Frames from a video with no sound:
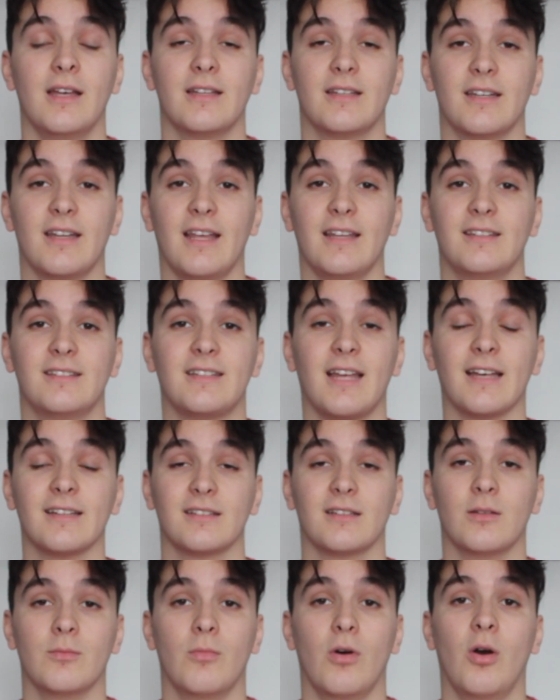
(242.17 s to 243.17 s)
today's
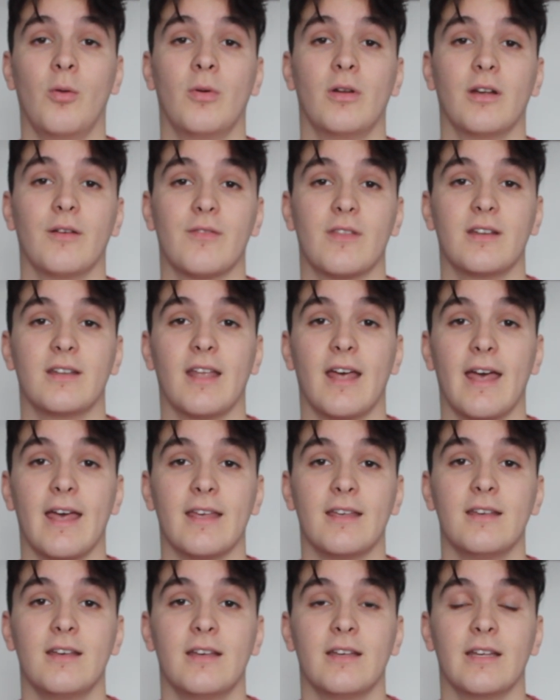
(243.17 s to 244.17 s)
Tesla moment of the
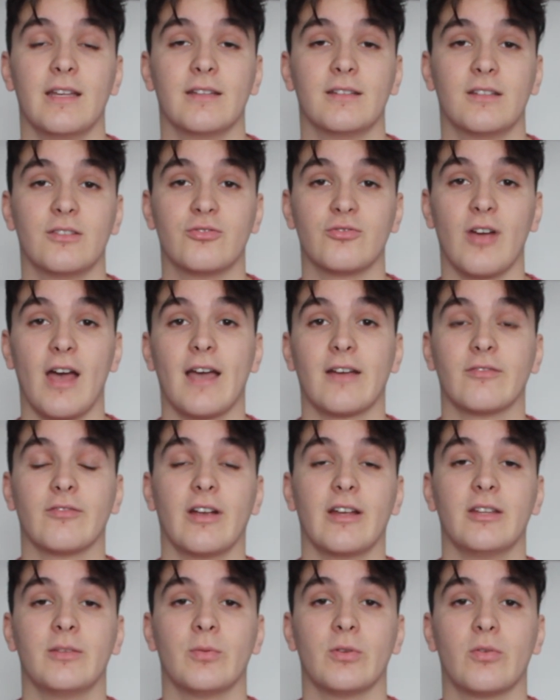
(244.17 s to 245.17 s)
day is the drag
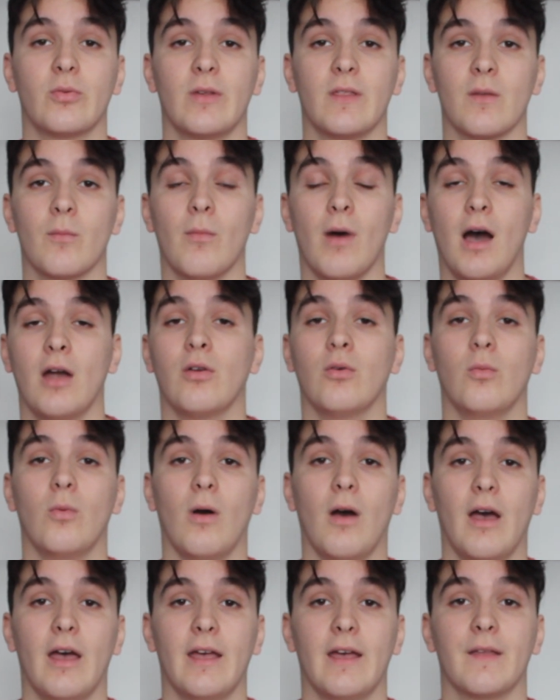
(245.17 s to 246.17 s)
race between the Model
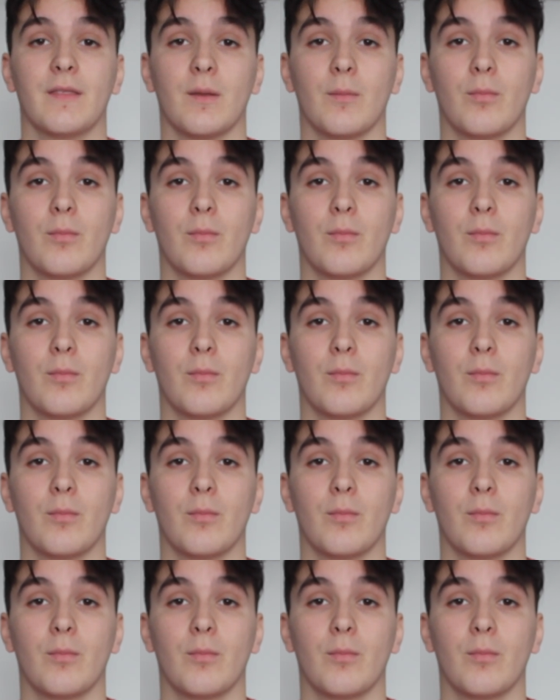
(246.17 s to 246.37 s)
Y and the